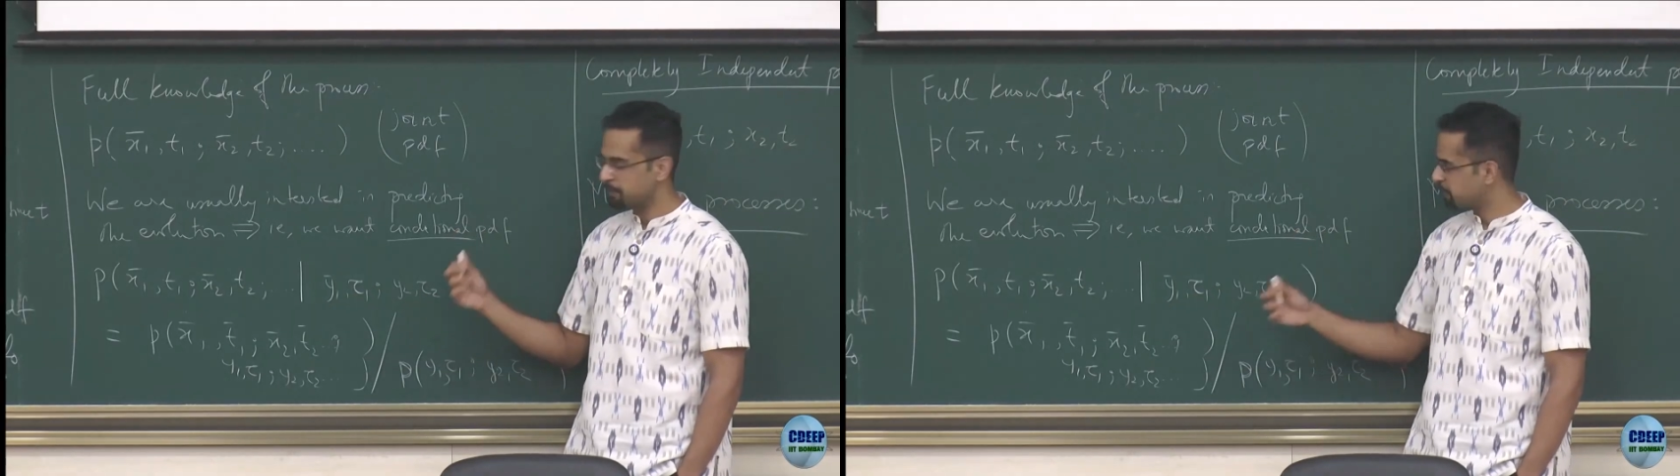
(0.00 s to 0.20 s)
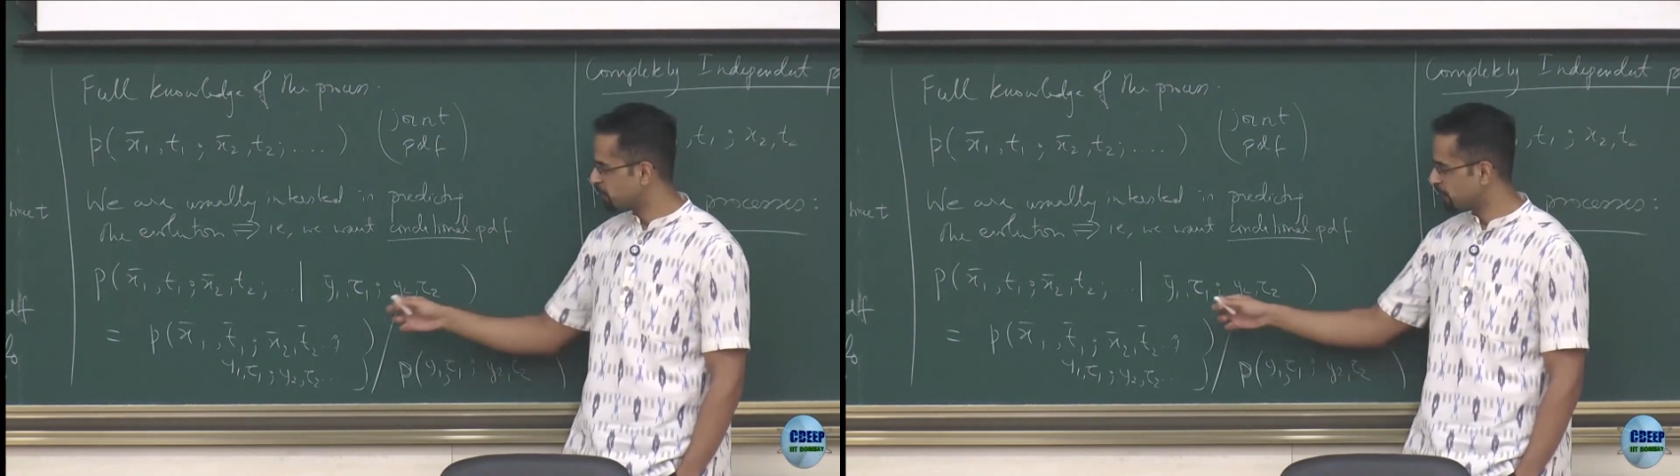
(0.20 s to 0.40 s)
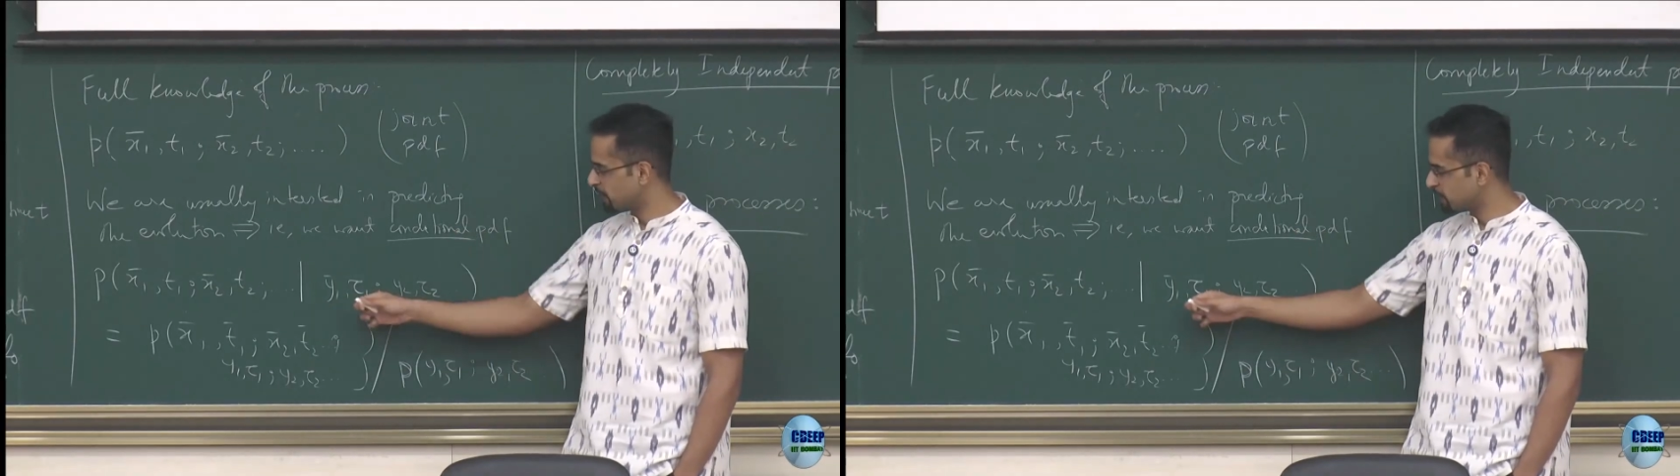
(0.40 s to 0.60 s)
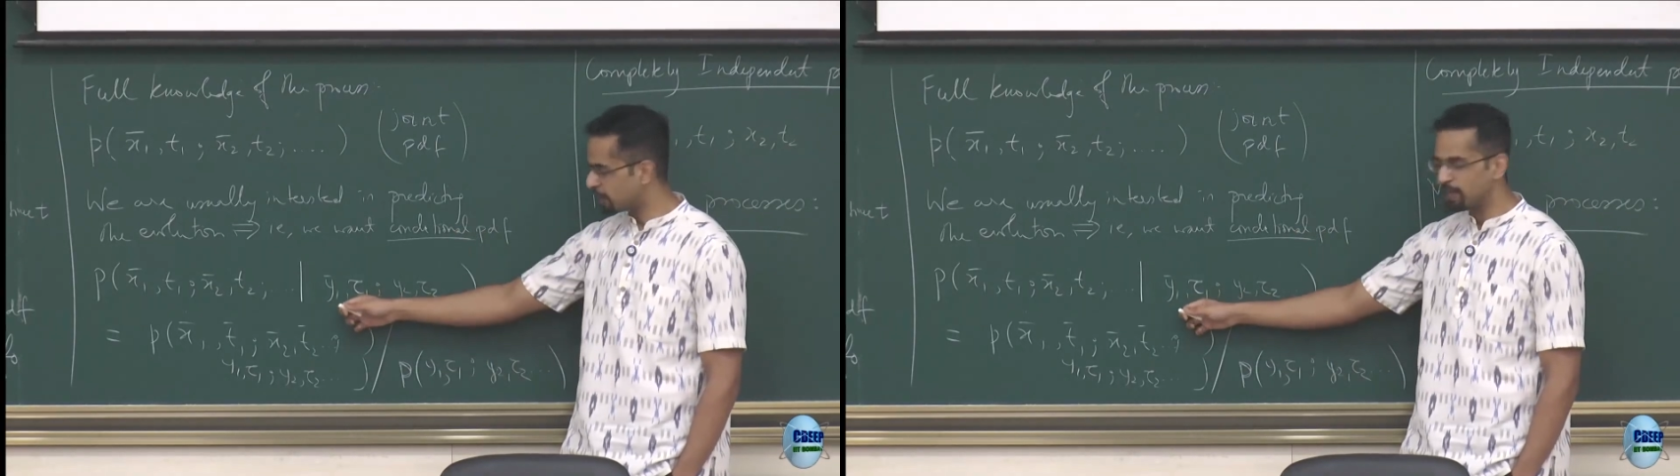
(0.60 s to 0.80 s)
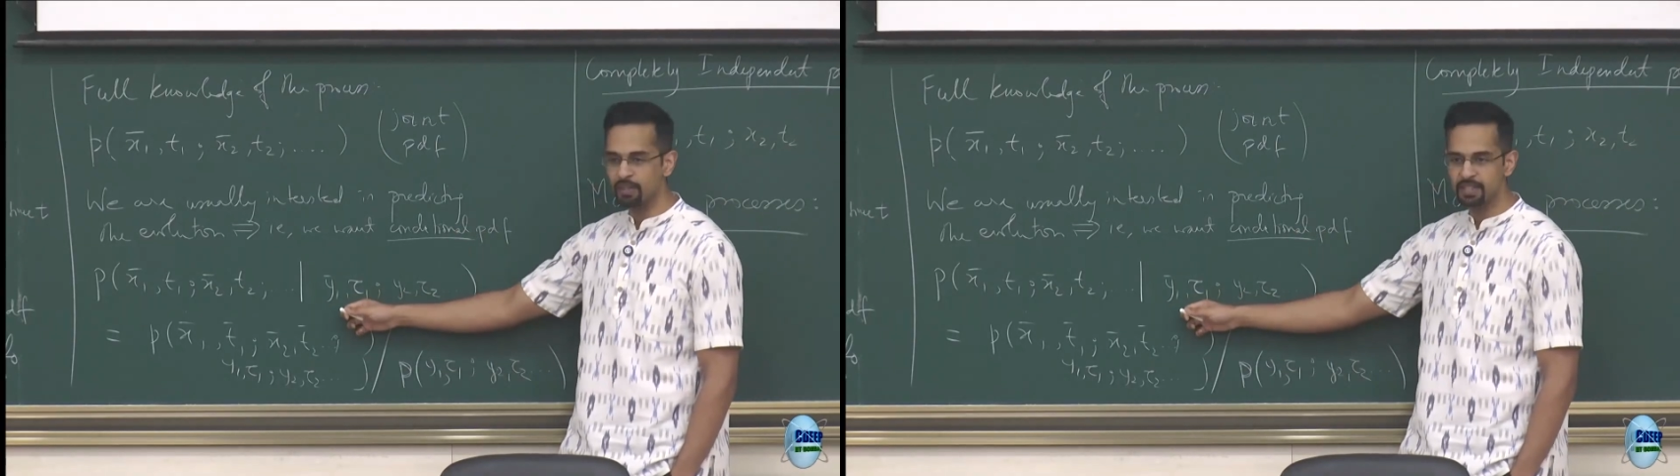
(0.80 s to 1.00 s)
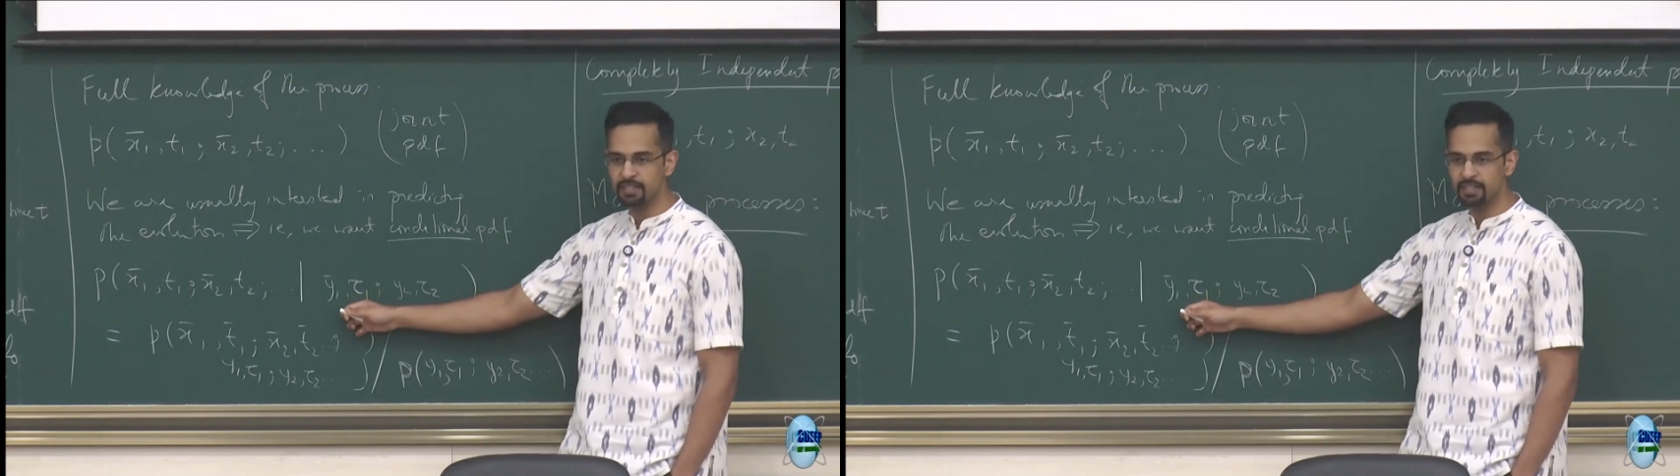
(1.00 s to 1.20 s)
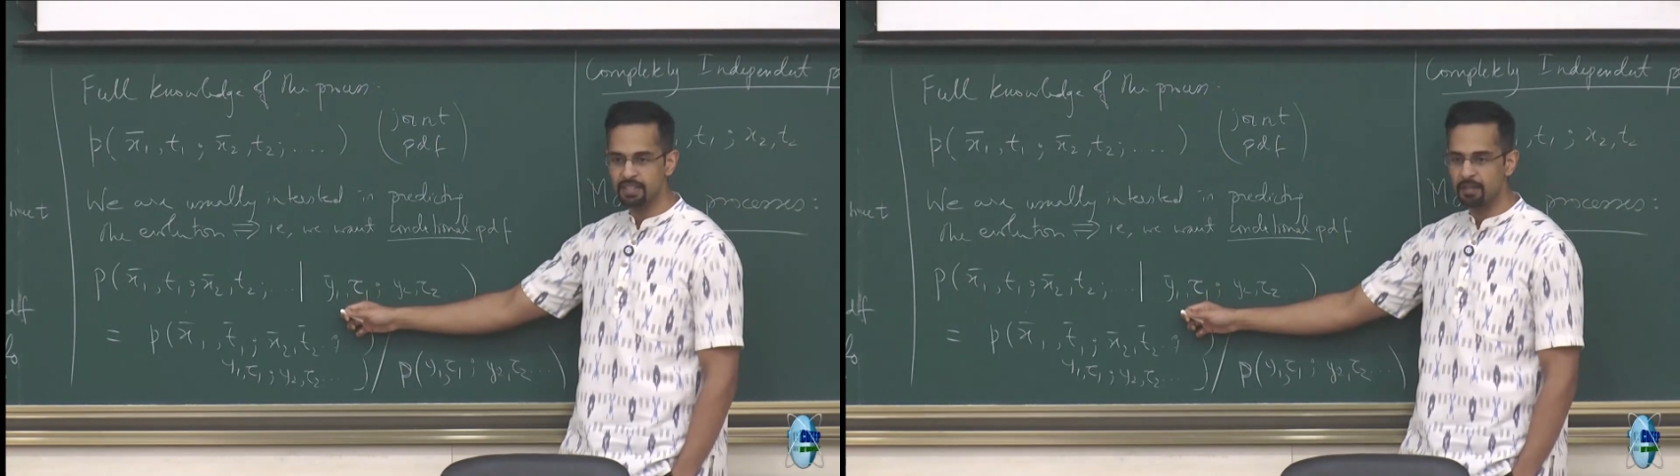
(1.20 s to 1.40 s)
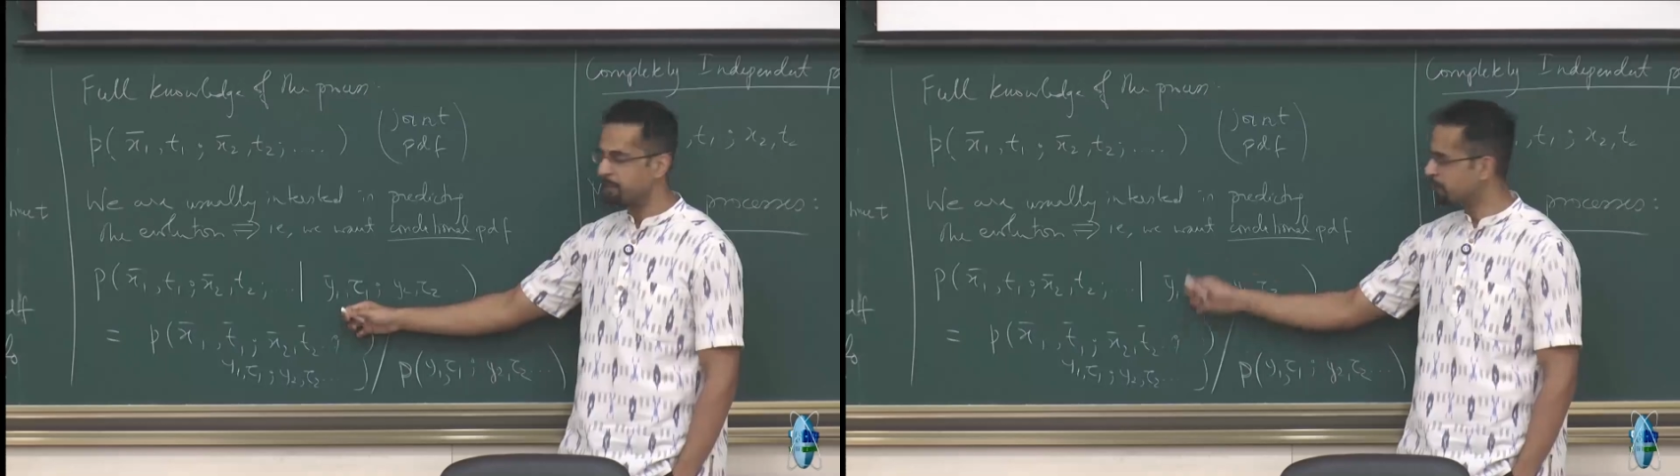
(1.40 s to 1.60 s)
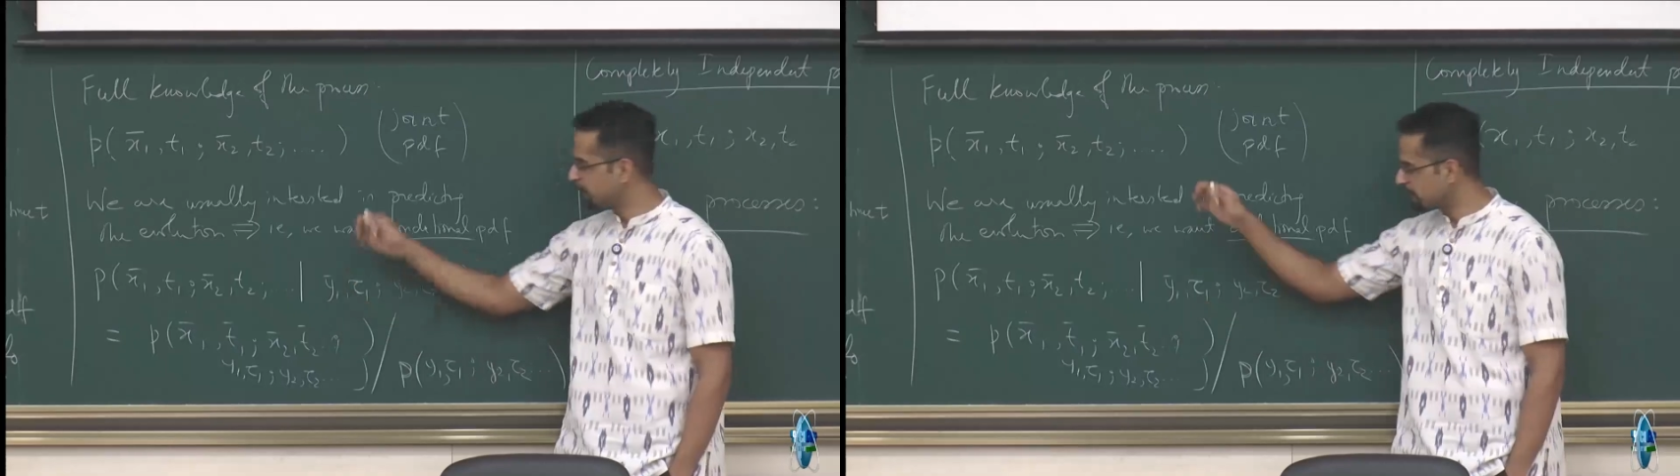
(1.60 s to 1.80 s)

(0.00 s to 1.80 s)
Provided y1 is the same, I will get